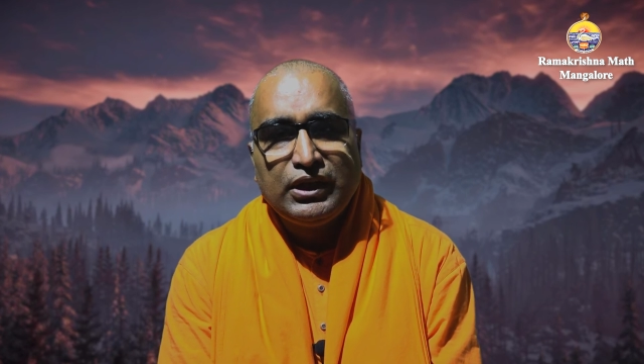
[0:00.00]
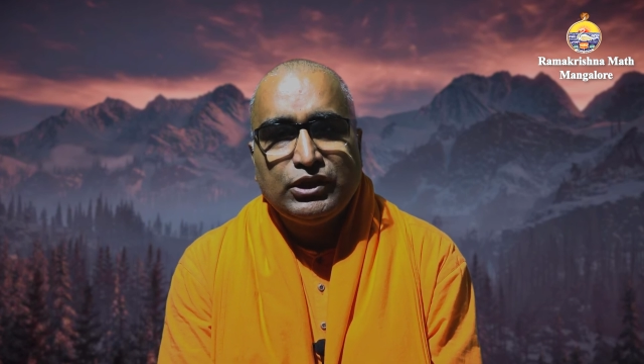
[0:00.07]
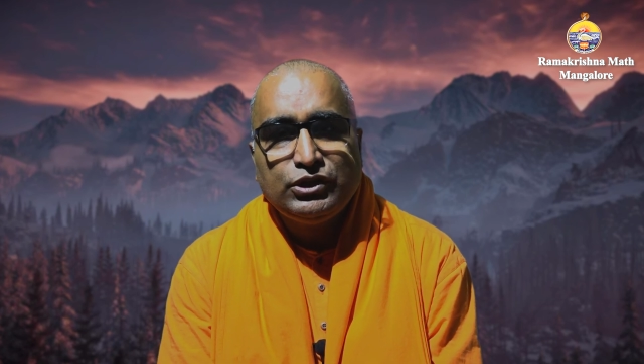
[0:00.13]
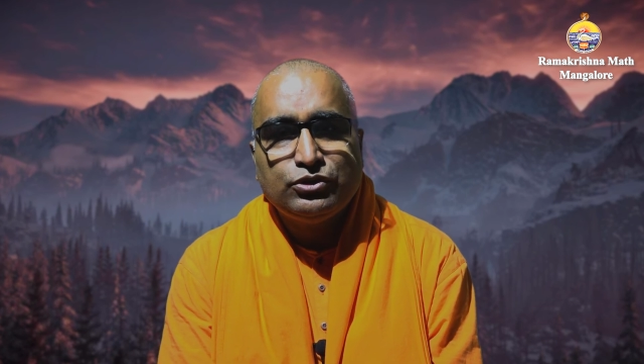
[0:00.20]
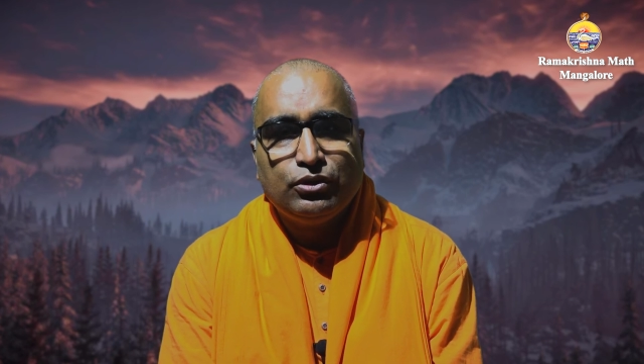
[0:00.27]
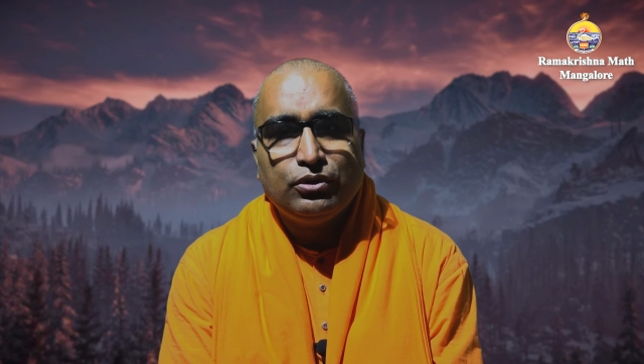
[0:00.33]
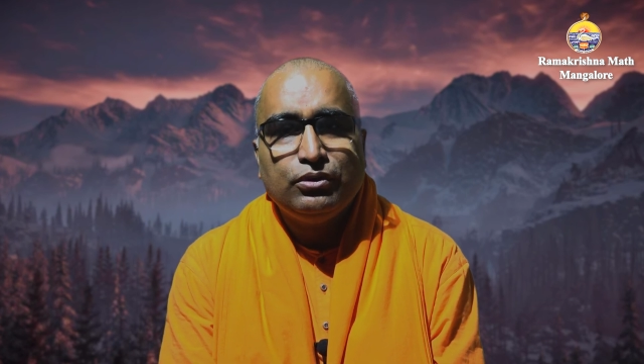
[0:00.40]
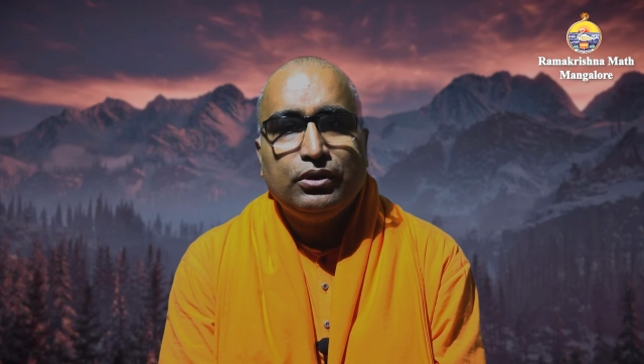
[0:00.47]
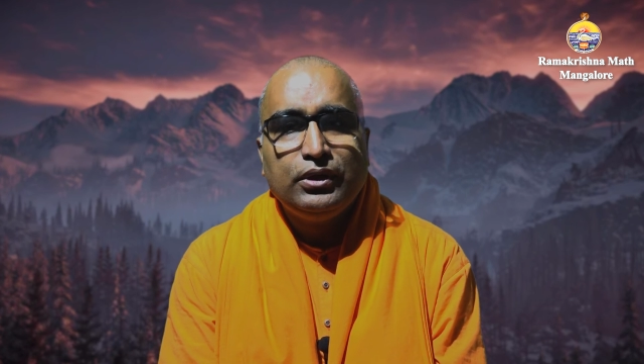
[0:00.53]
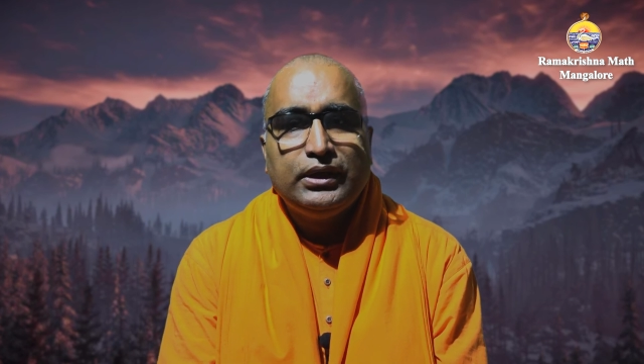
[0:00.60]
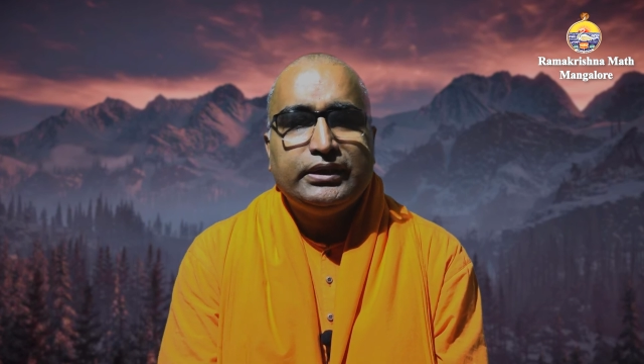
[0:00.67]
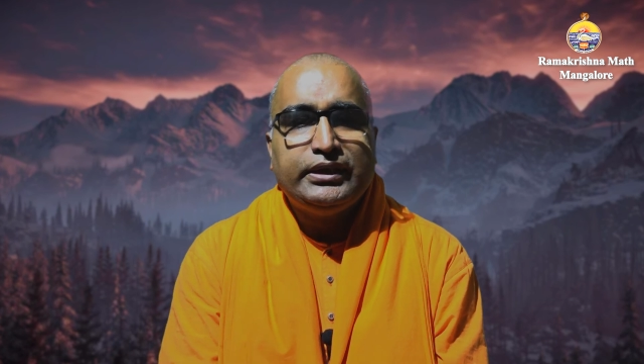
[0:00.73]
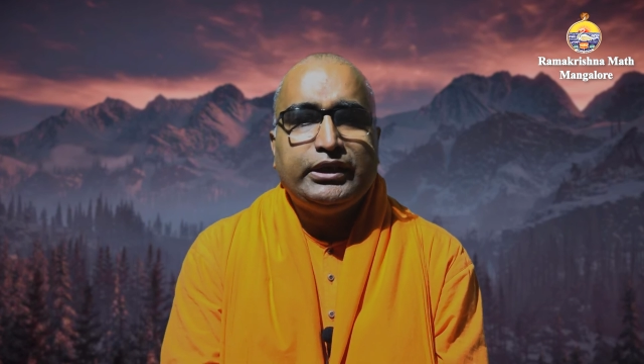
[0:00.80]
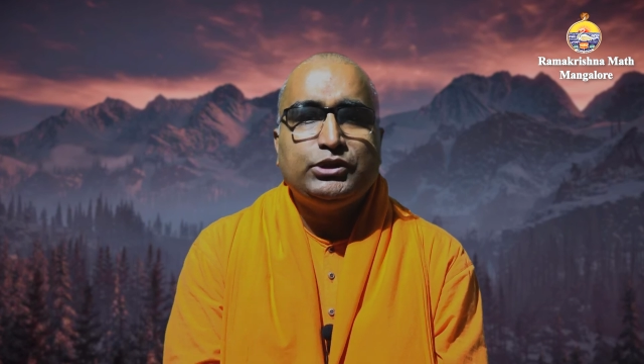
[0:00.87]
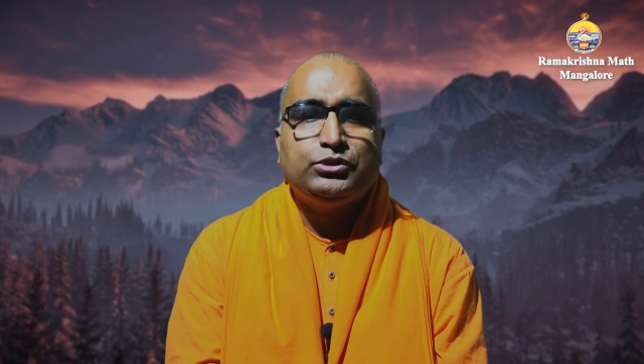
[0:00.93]
So
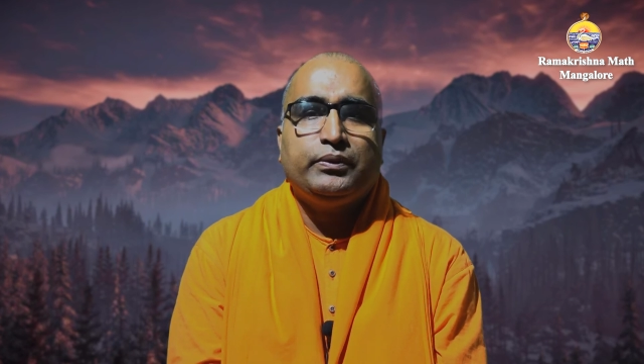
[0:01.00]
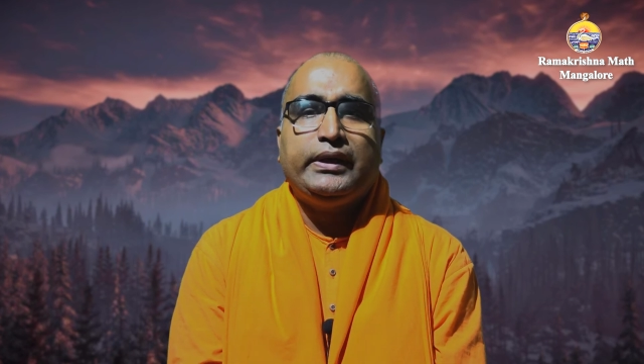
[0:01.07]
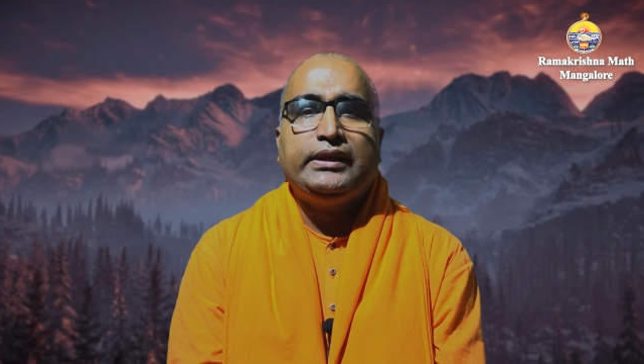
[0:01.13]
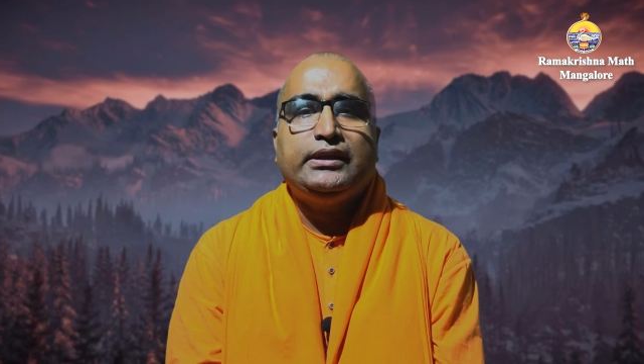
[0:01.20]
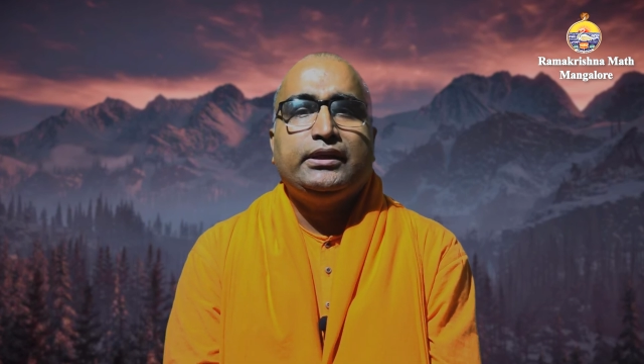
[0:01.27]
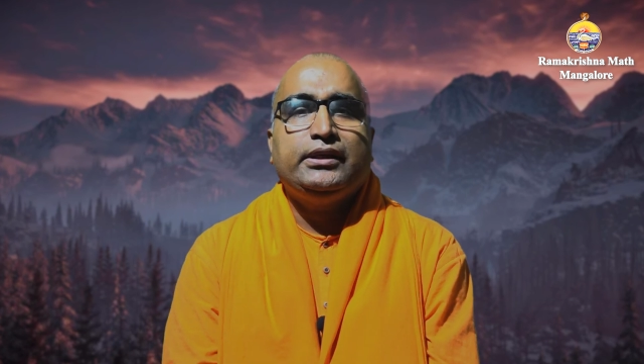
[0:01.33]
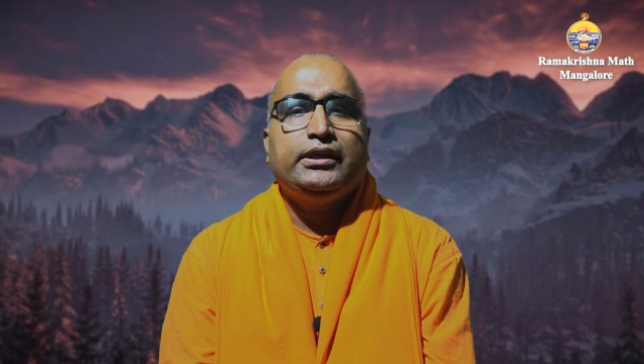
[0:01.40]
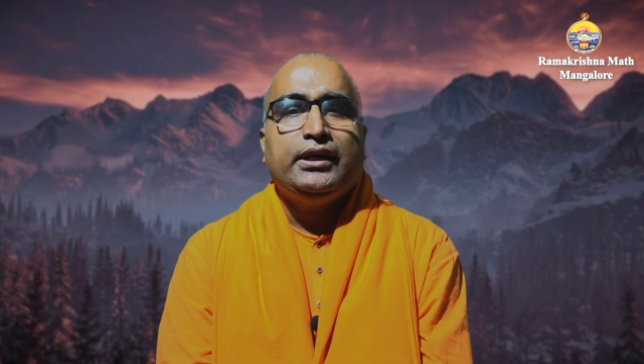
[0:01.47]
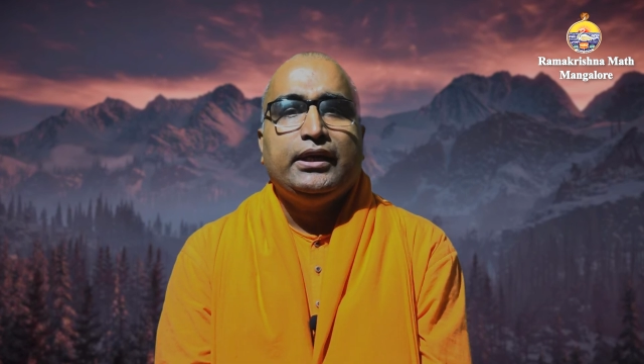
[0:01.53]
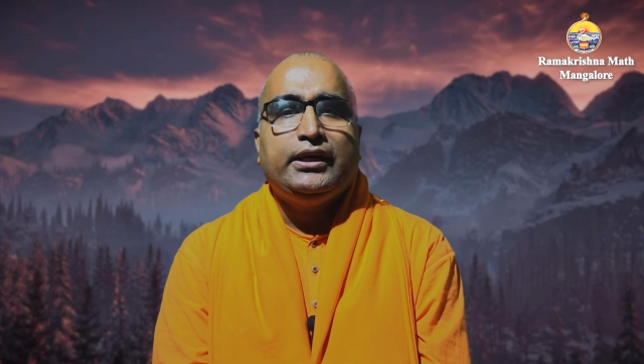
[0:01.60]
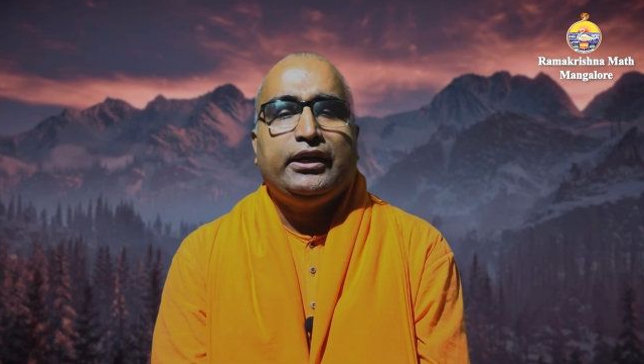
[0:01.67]
that is why the